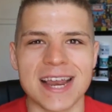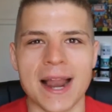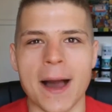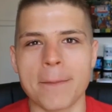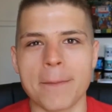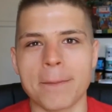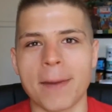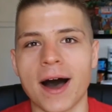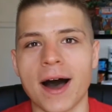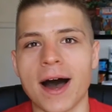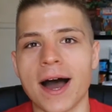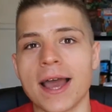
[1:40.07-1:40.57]
and I
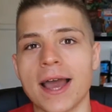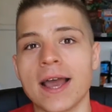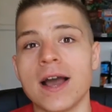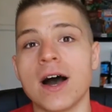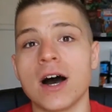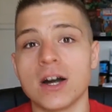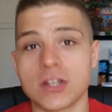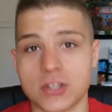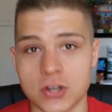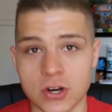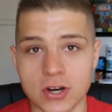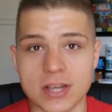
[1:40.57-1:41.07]
buy
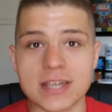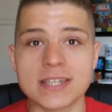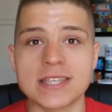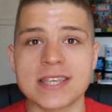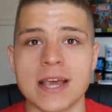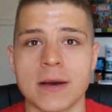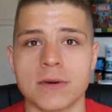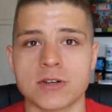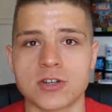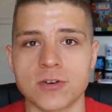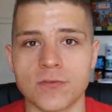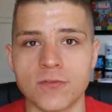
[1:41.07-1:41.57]
a turkey
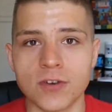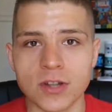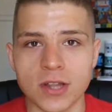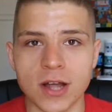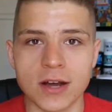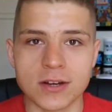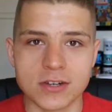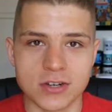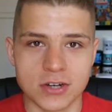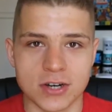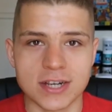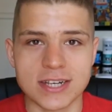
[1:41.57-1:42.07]
sandwich, a
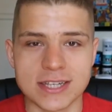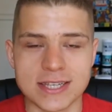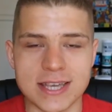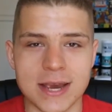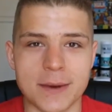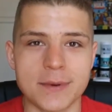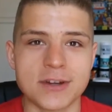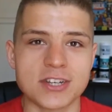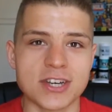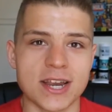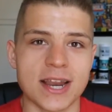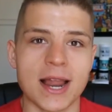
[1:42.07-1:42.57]
foot-long turkey
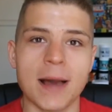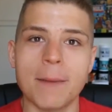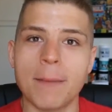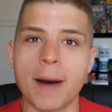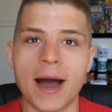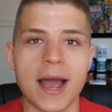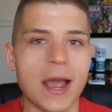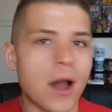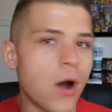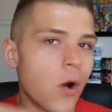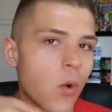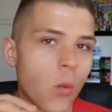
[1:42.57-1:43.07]
sandwich, and I
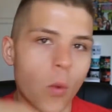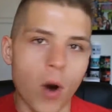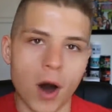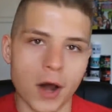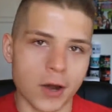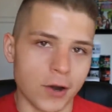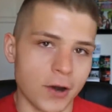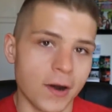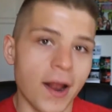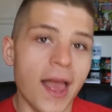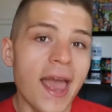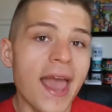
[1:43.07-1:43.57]
buy a
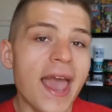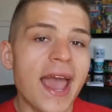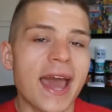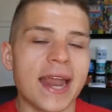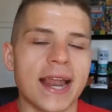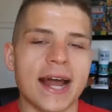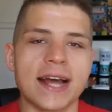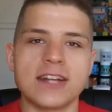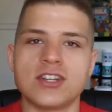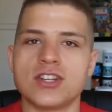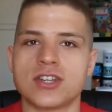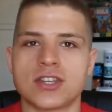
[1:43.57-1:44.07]
water. And
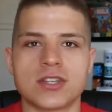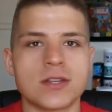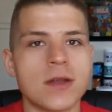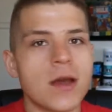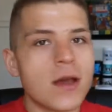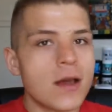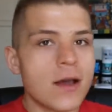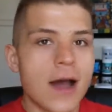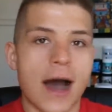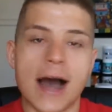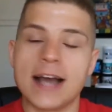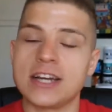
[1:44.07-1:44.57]
I just
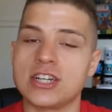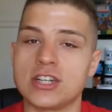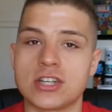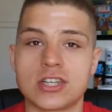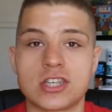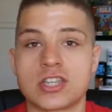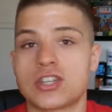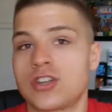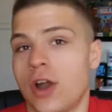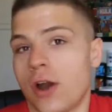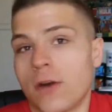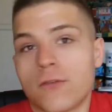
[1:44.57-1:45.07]

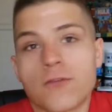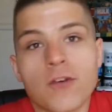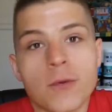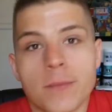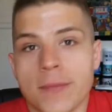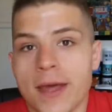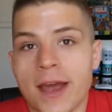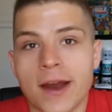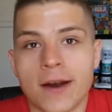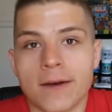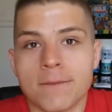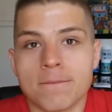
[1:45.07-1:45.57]
start from
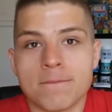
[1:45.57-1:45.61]
there.